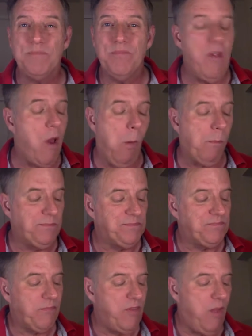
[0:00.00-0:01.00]
No,
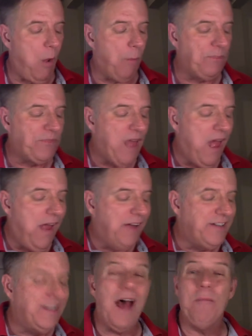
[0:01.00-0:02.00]

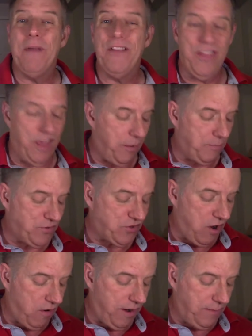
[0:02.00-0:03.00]
not my thing.
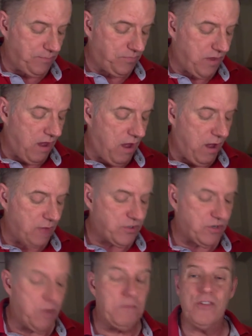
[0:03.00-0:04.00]
Sorry.
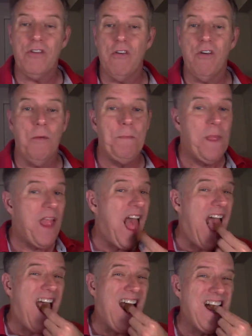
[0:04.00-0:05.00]
Sorry, Miss Coco.
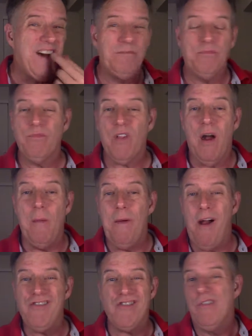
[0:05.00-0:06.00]

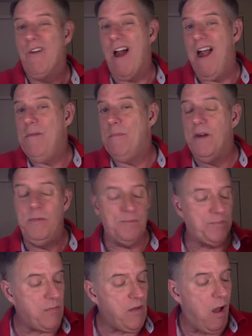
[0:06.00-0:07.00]
It's all right, but
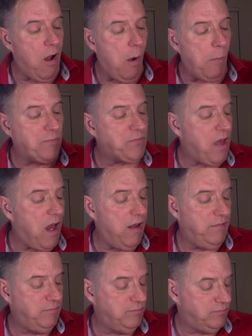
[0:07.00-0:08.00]
I'm
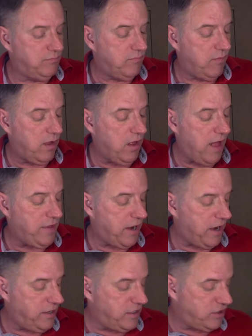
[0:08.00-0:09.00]
glad that
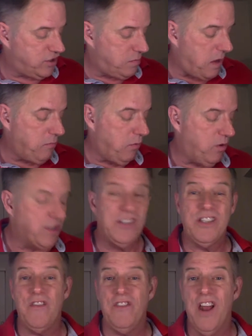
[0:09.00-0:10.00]
I didn't spend more than
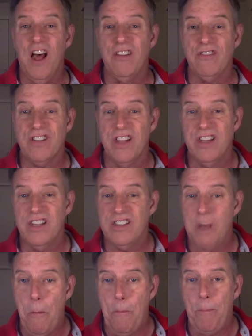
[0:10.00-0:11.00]
$7 on
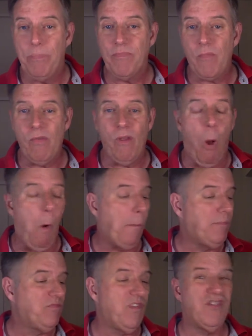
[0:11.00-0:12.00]
this.
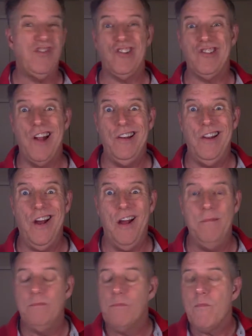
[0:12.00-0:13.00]

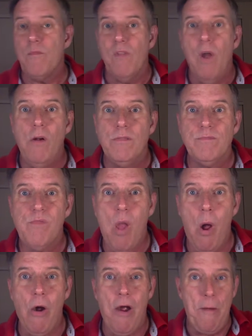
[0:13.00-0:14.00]
$6.99.
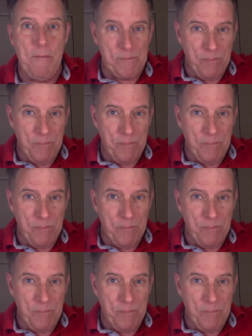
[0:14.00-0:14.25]
Okay.